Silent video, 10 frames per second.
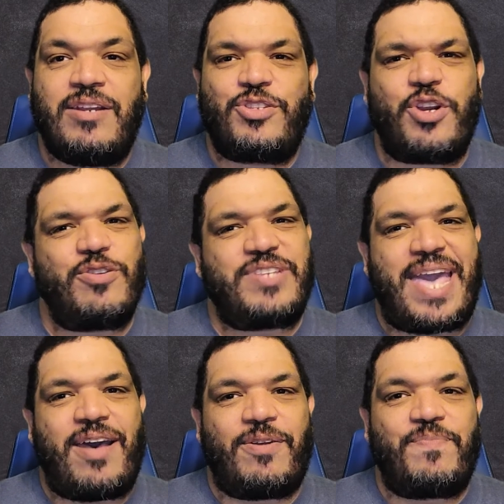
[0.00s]
Turns
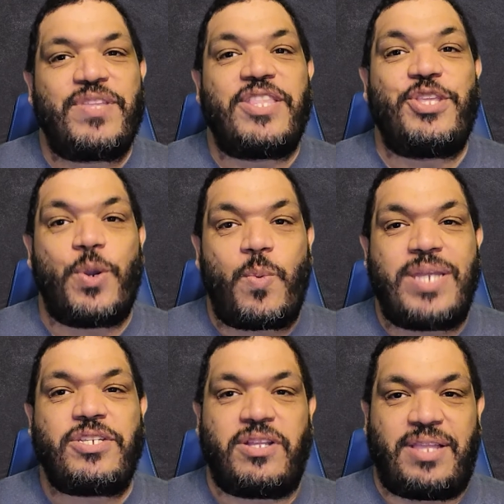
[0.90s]
out, the
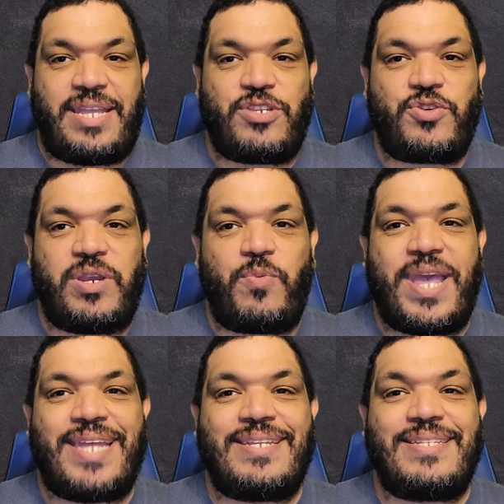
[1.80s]
original entry
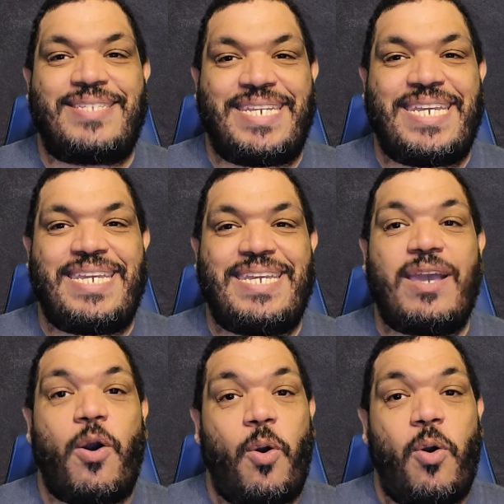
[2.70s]
read
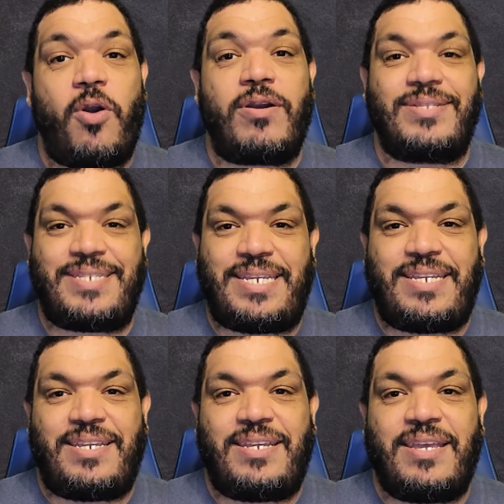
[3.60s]
D or
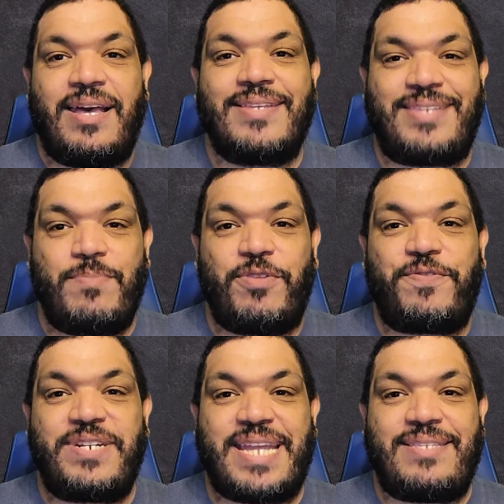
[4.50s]
D, a symbol
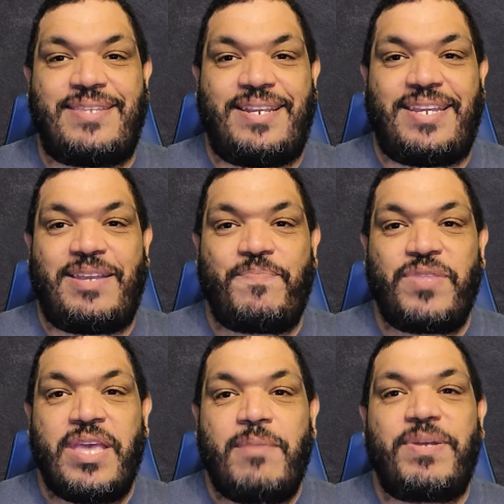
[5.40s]
for density,
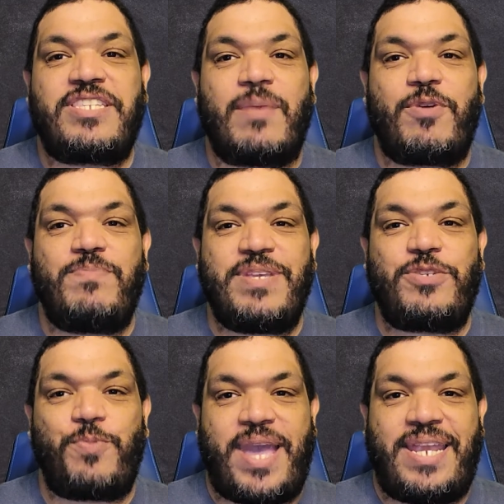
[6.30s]
but someone
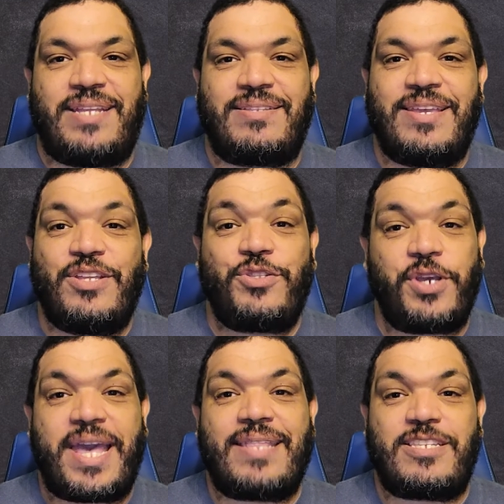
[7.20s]
misread it,
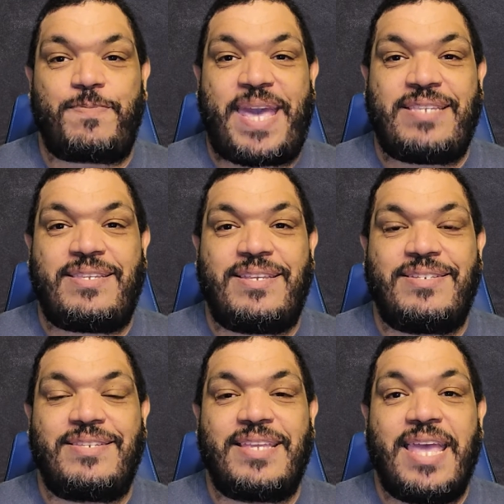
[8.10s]
took out the
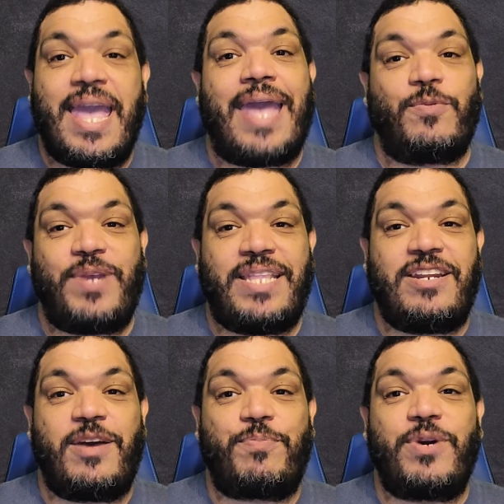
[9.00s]
spaces, and we
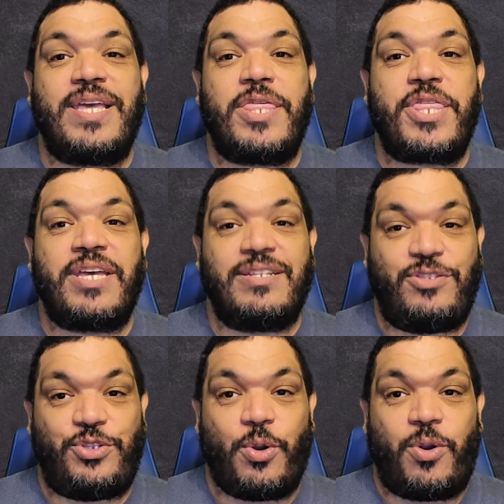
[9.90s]
ended up with
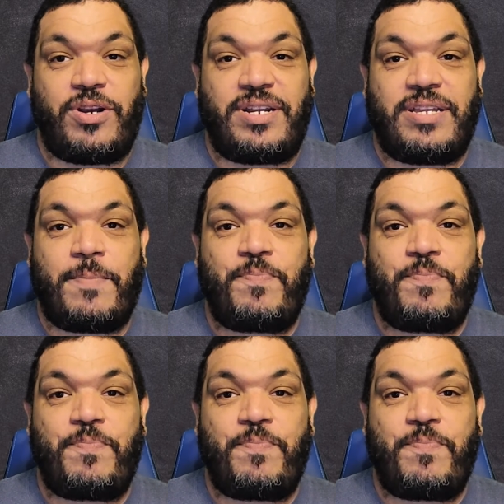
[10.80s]
dord.